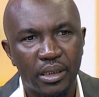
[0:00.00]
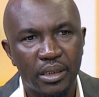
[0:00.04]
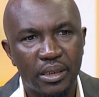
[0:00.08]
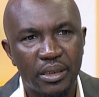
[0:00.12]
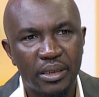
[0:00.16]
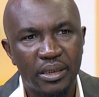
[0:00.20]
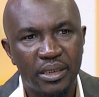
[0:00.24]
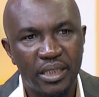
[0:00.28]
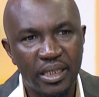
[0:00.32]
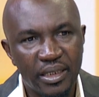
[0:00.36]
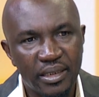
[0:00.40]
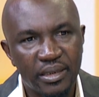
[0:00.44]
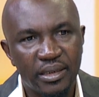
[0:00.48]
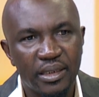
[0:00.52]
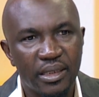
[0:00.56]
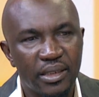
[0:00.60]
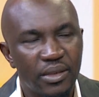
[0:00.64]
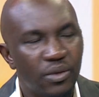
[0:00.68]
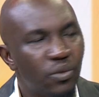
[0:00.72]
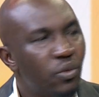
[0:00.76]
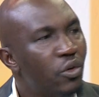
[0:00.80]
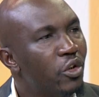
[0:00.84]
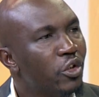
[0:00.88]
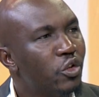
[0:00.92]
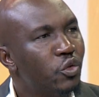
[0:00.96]
this
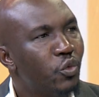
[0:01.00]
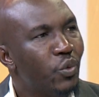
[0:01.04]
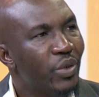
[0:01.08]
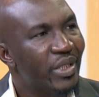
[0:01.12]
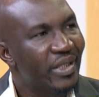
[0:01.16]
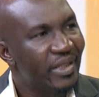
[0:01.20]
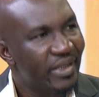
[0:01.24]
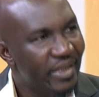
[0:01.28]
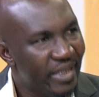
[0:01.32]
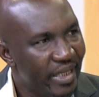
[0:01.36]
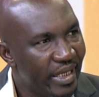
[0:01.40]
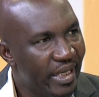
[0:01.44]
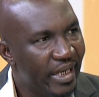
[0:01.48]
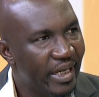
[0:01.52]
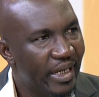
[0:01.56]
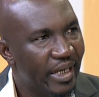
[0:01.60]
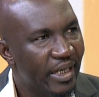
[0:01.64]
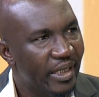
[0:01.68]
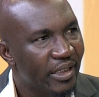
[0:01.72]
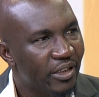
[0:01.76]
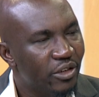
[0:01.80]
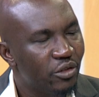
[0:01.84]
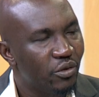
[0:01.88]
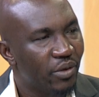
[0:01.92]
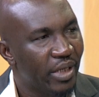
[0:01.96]
is what we seek
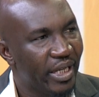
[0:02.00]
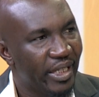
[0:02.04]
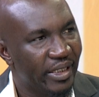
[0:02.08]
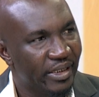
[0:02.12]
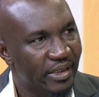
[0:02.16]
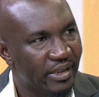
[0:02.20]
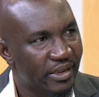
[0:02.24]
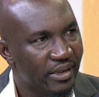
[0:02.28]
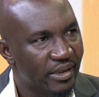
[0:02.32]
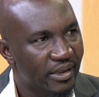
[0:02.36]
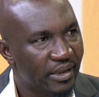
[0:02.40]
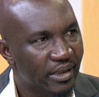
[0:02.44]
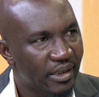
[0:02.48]
to end.